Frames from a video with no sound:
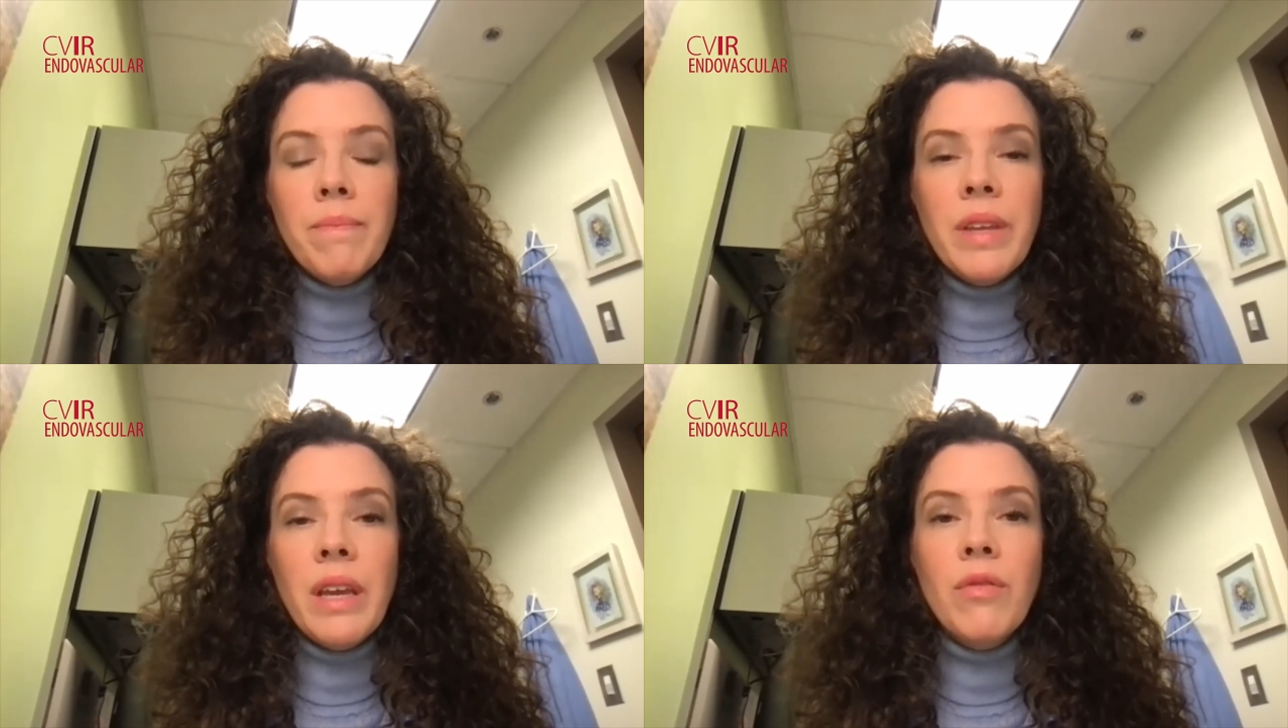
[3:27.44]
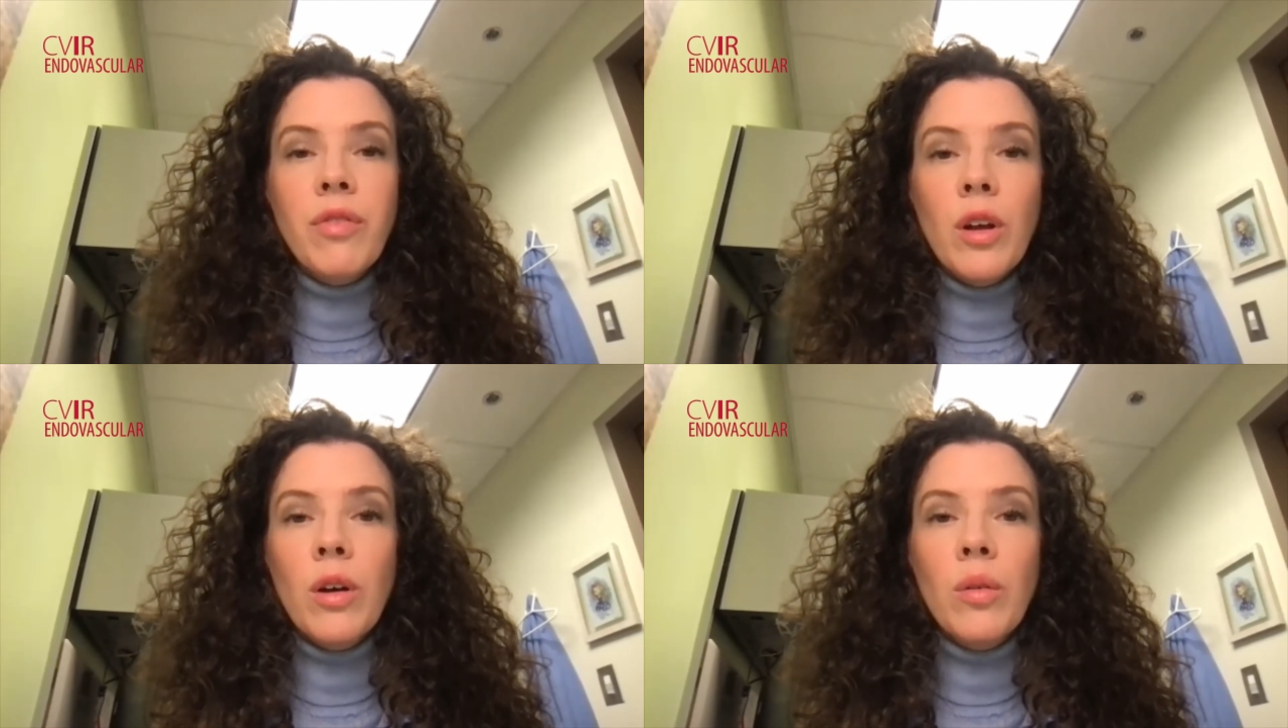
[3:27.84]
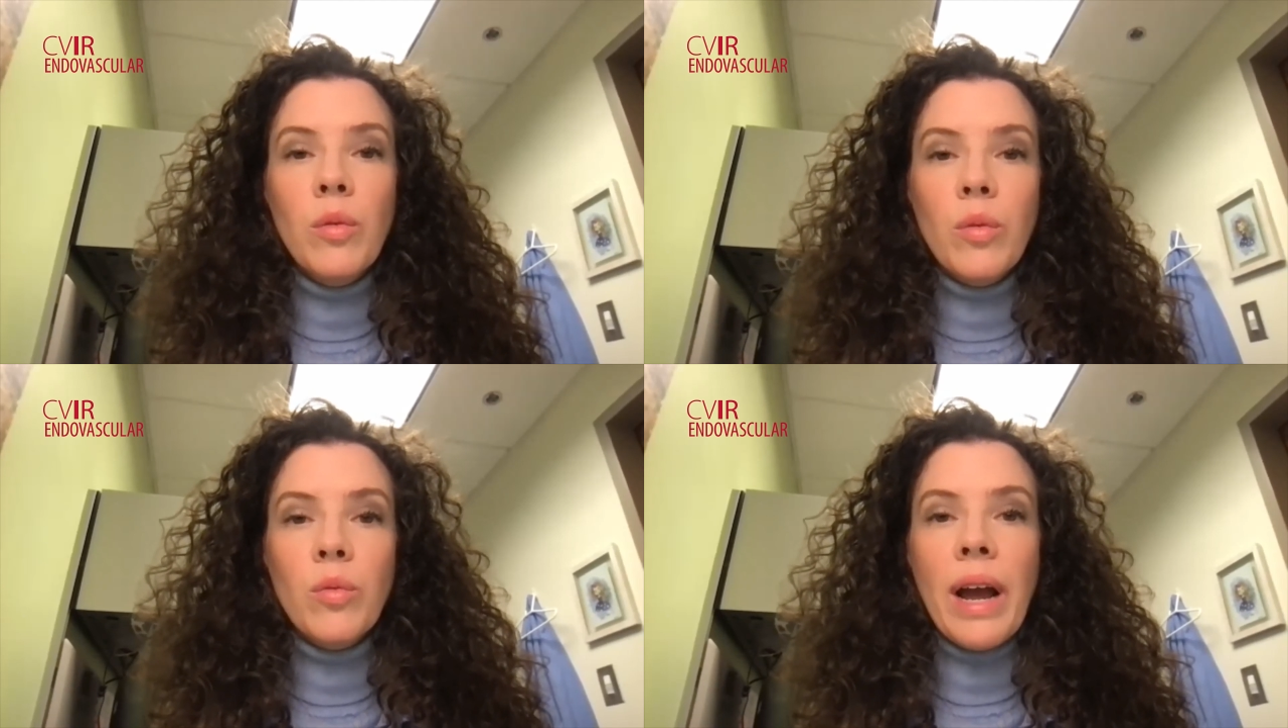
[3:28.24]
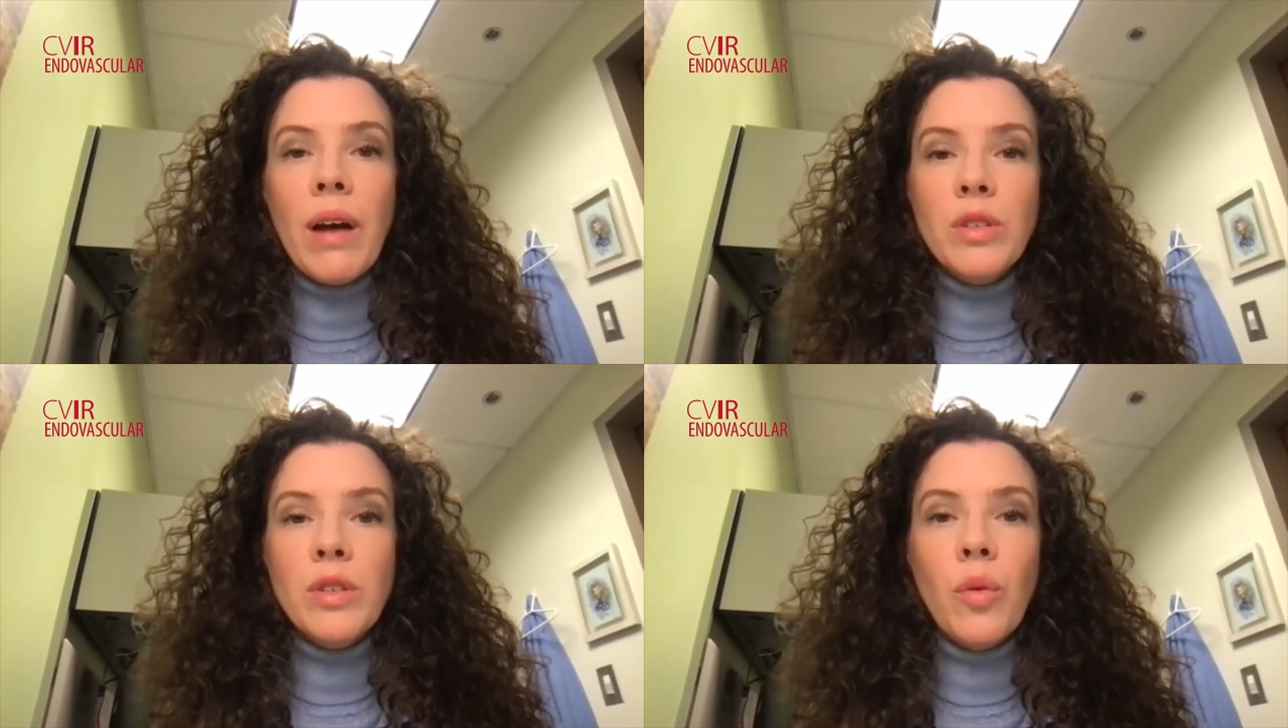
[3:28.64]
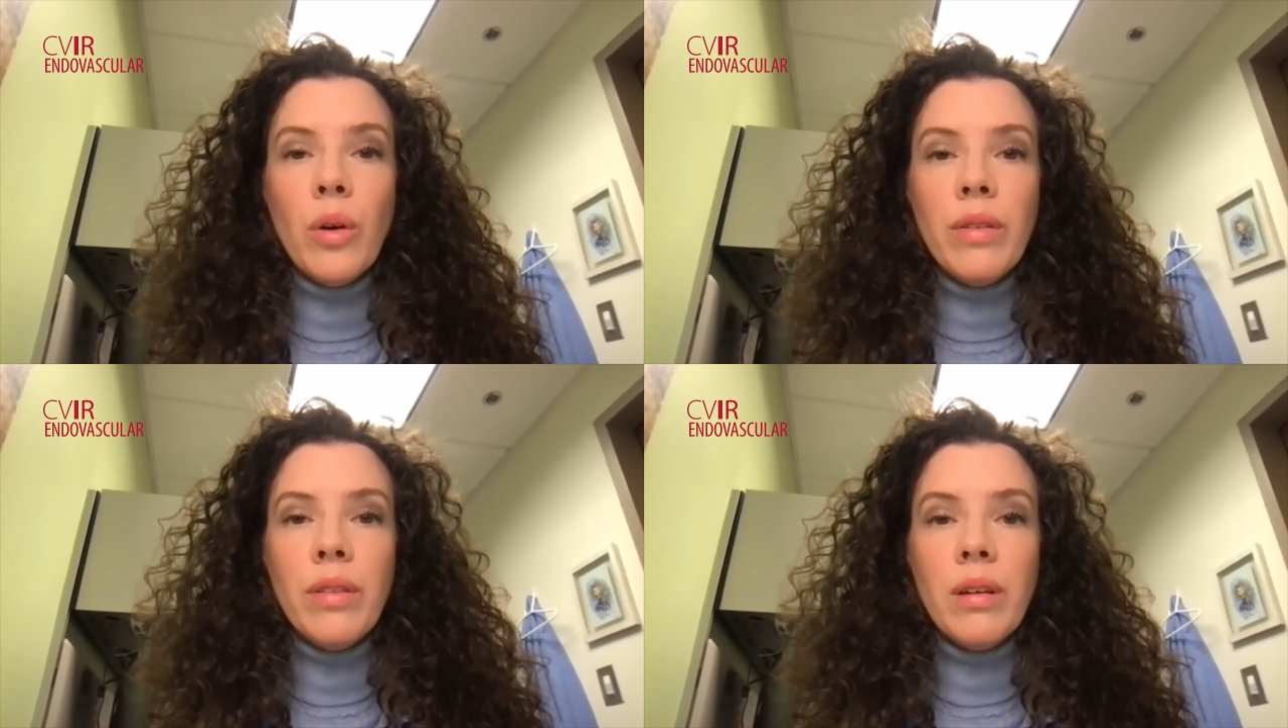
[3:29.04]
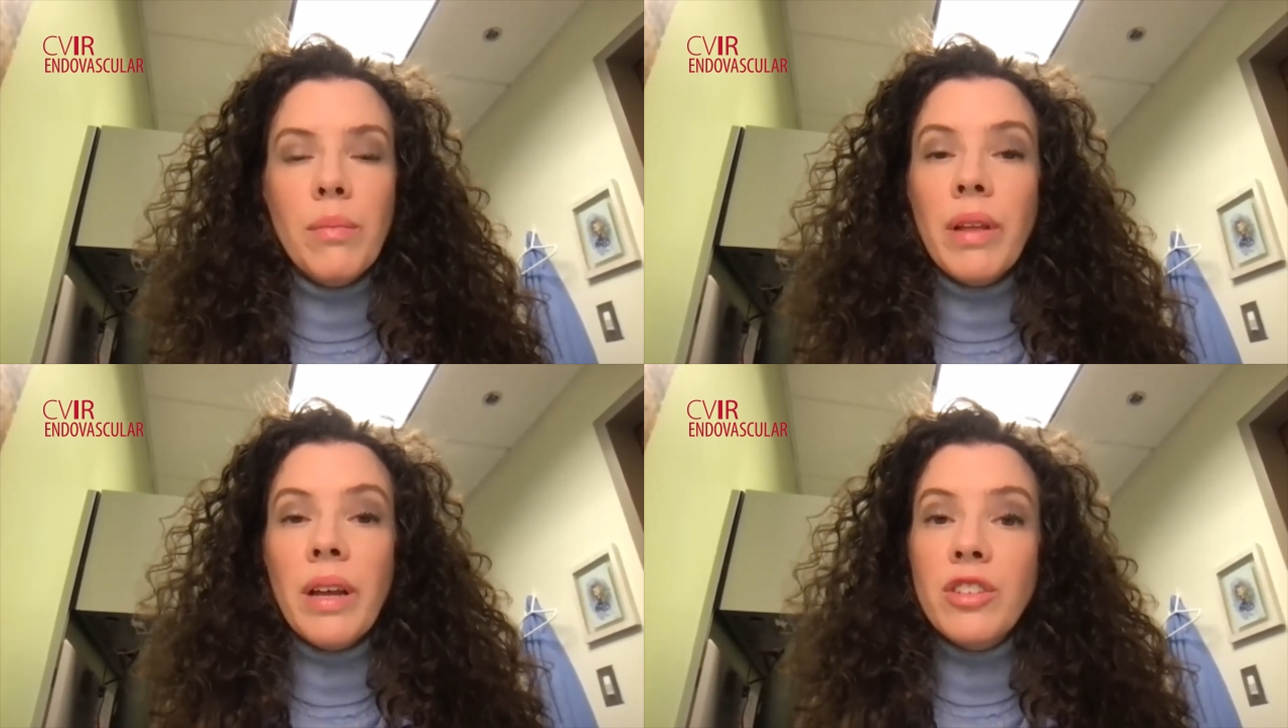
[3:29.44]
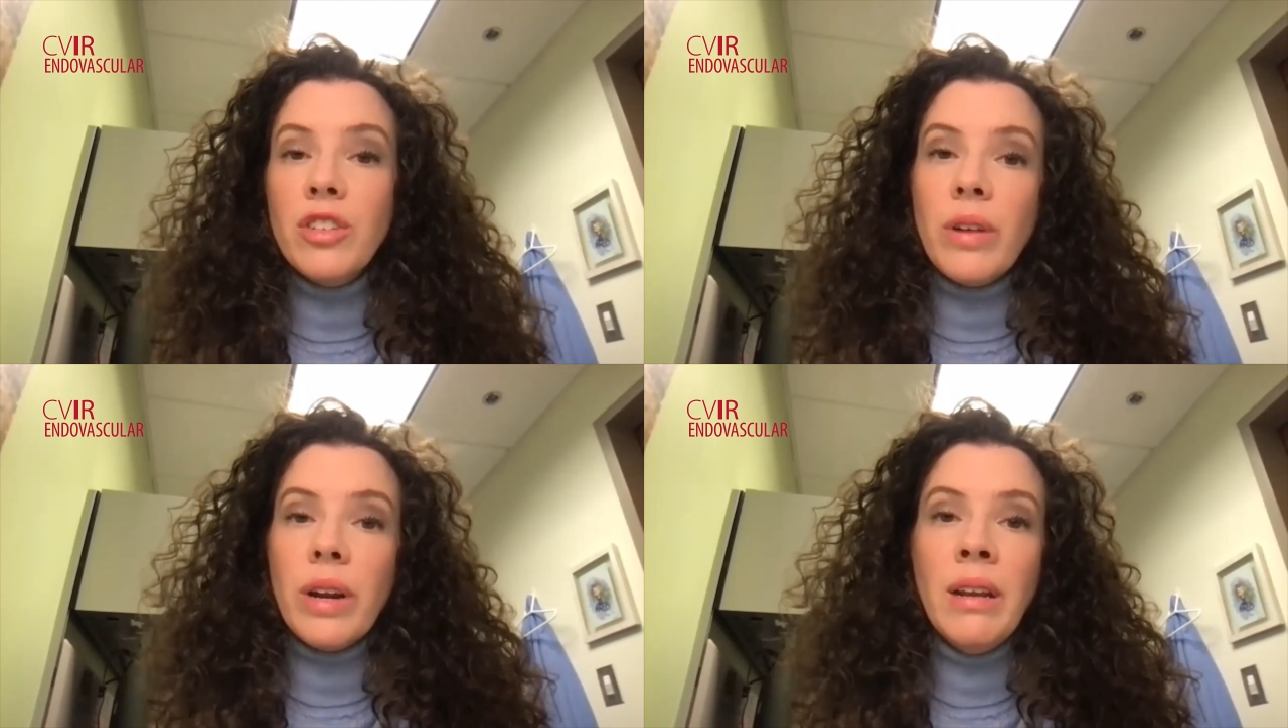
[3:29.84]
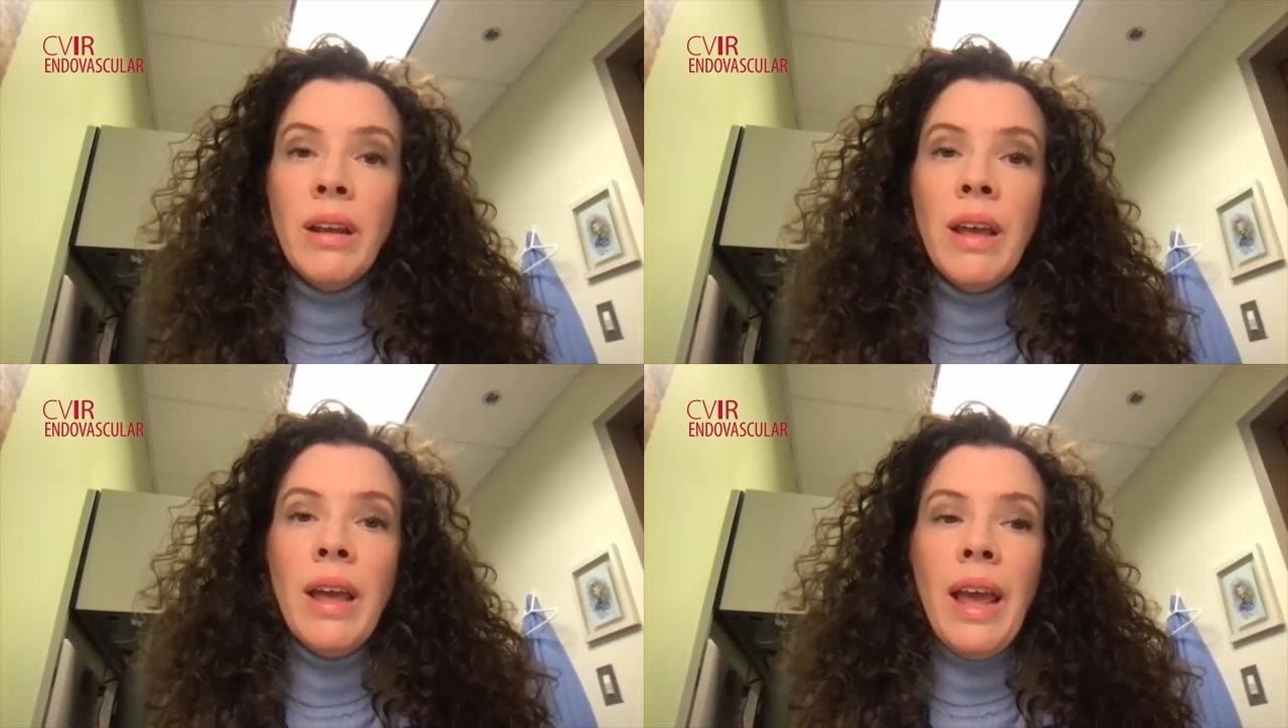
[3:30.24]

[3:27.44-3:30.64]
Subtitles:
inflow route for the blood to drain